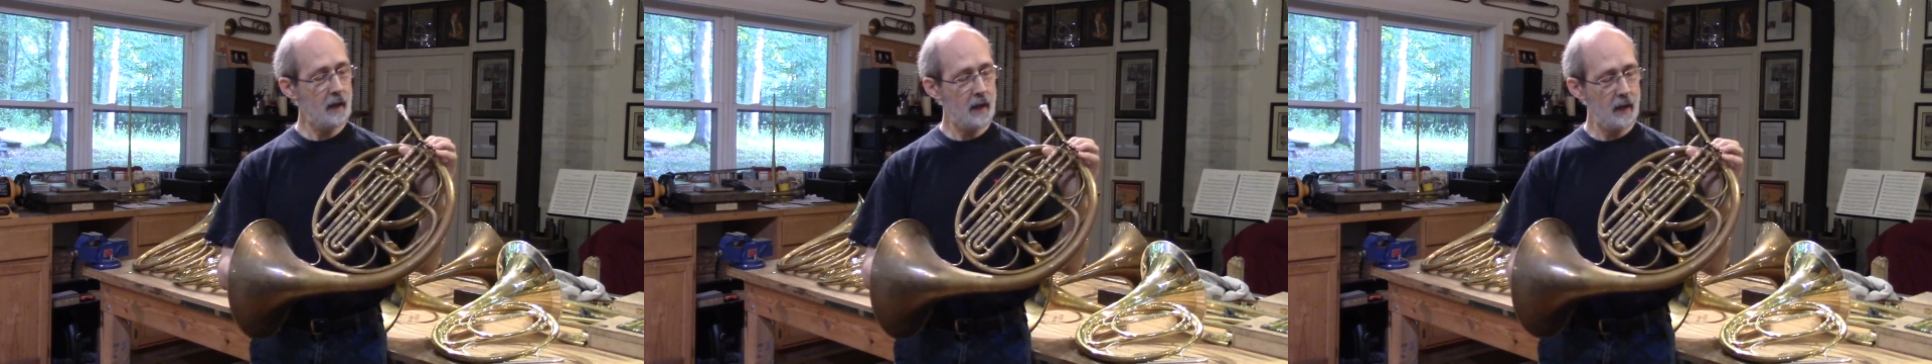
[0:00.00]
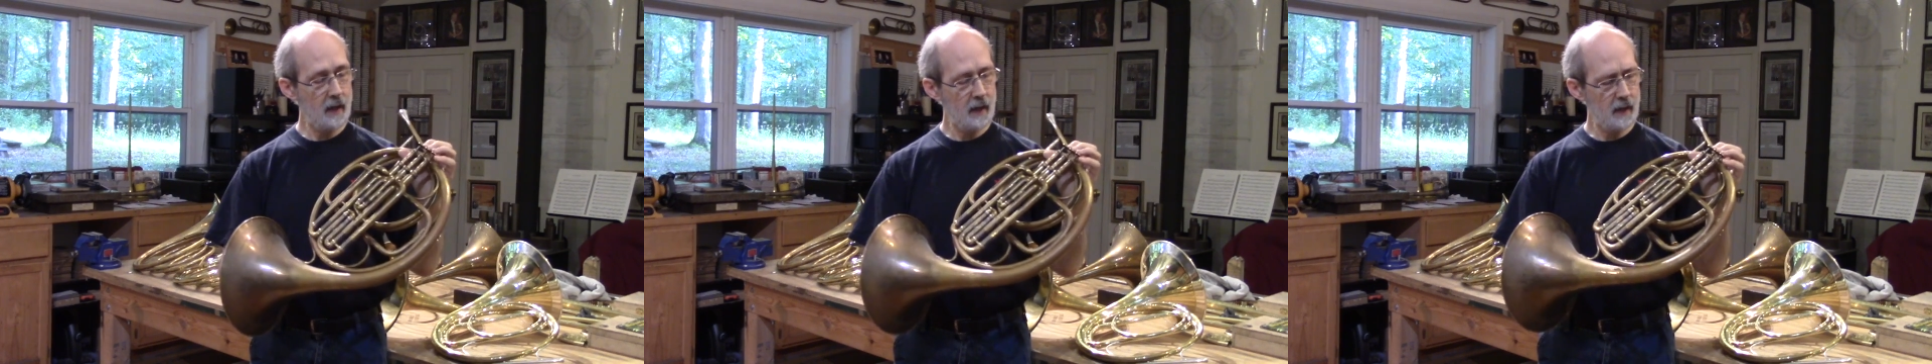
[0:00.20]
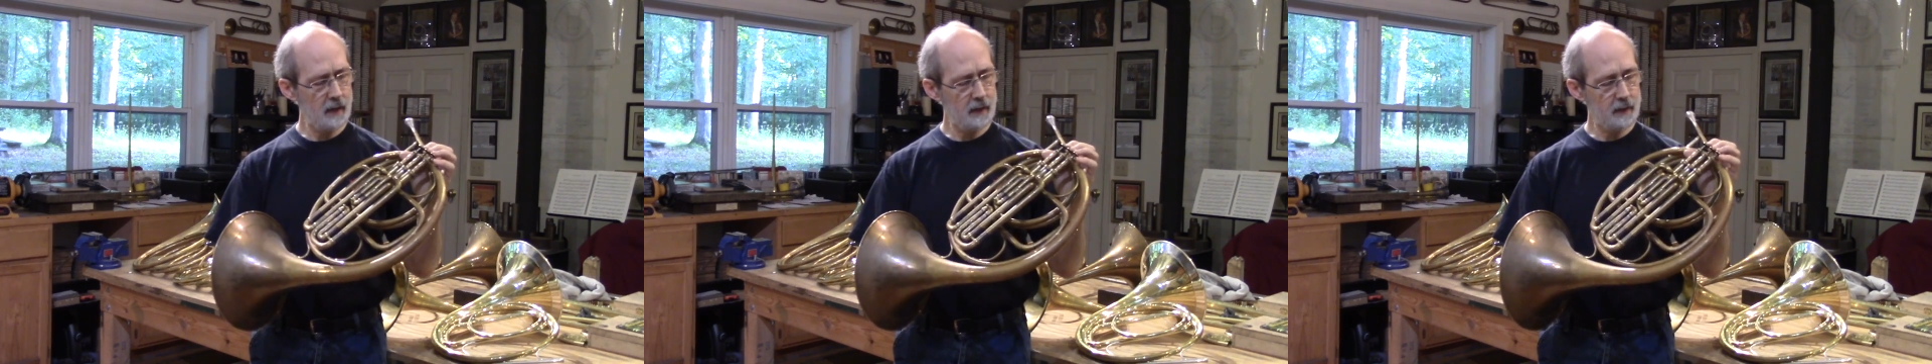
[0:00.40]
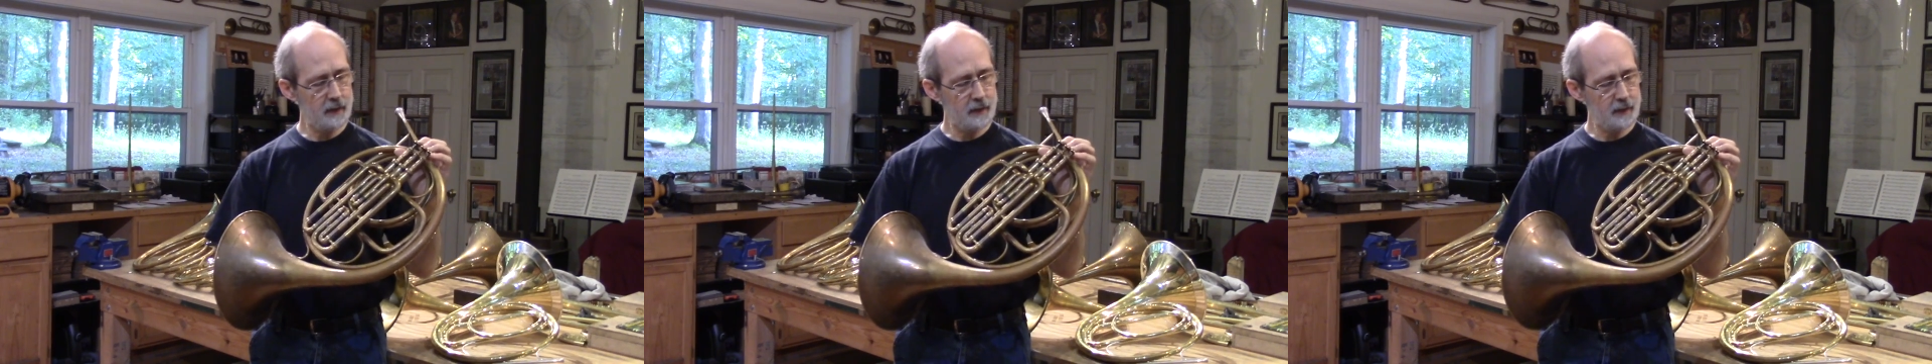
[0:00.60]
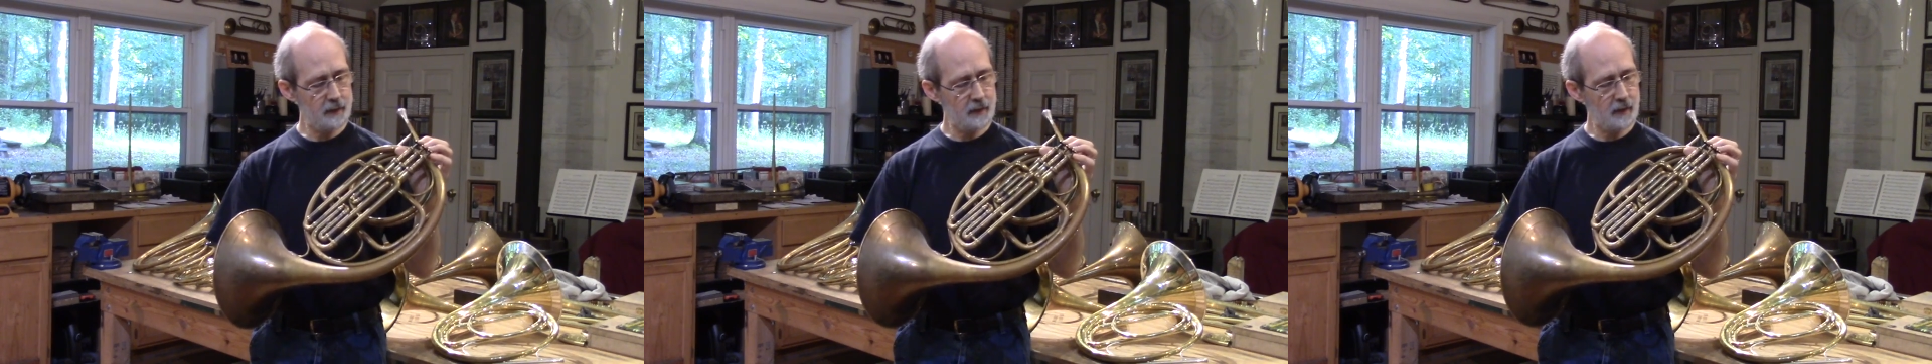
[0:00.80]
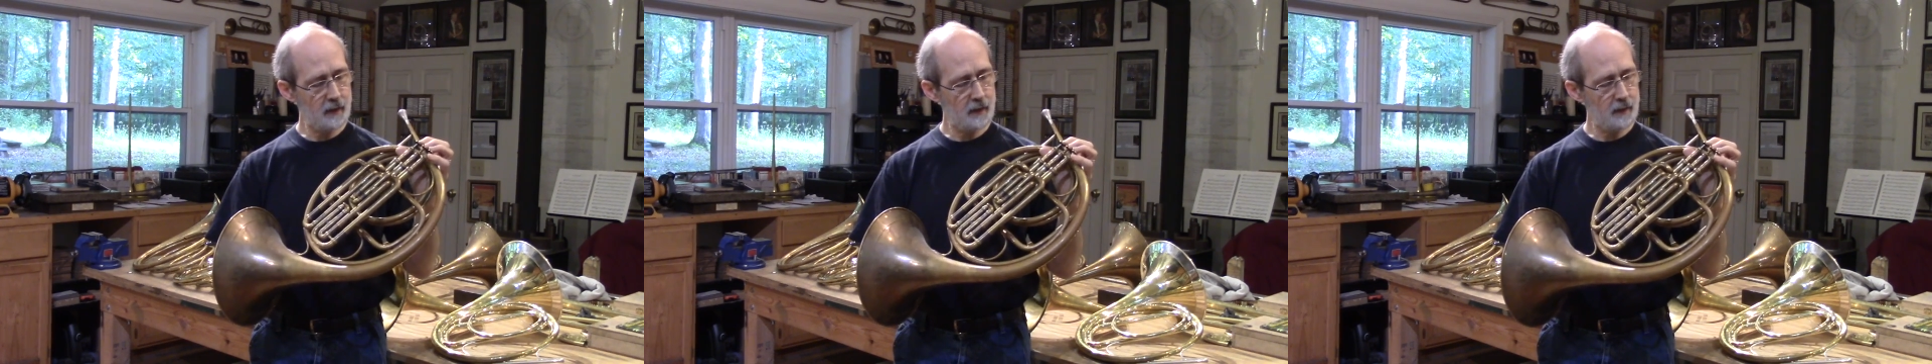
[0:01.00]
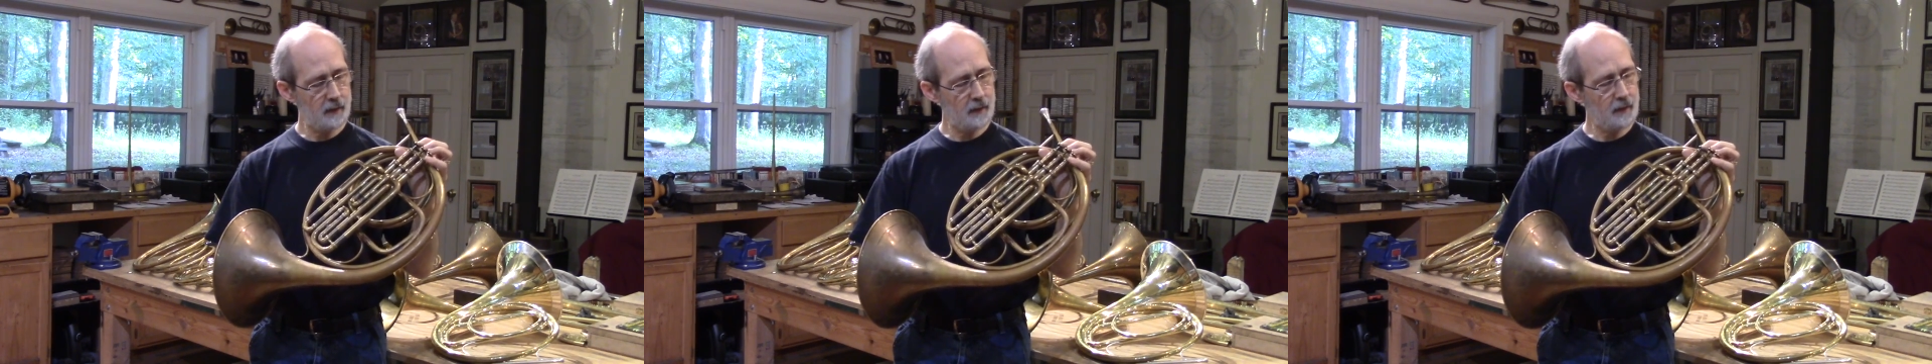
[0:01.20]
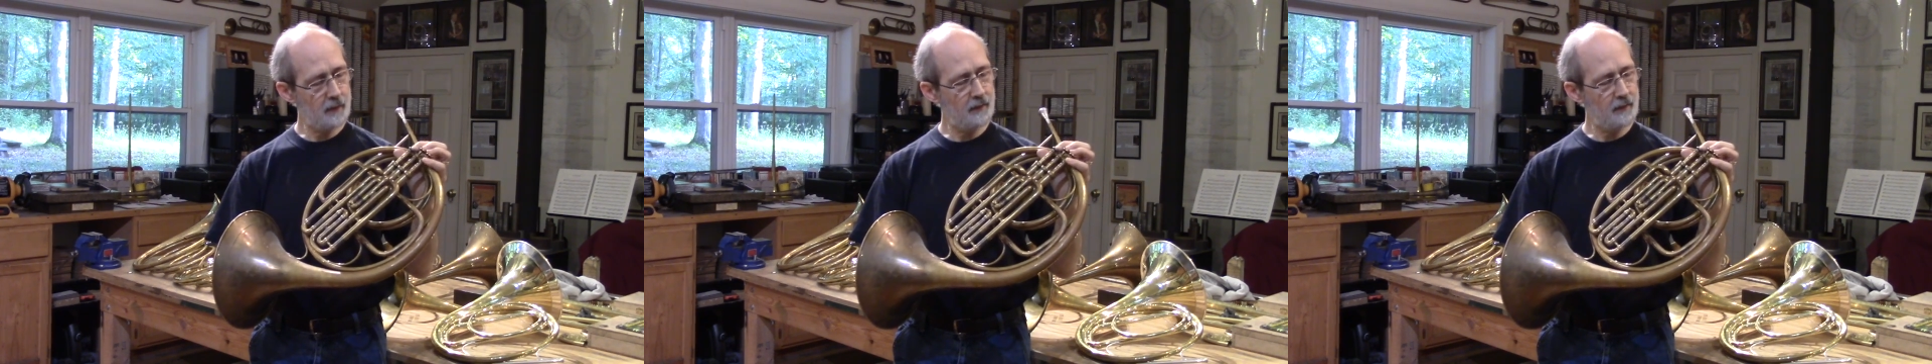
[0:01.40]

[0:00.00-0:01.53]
and the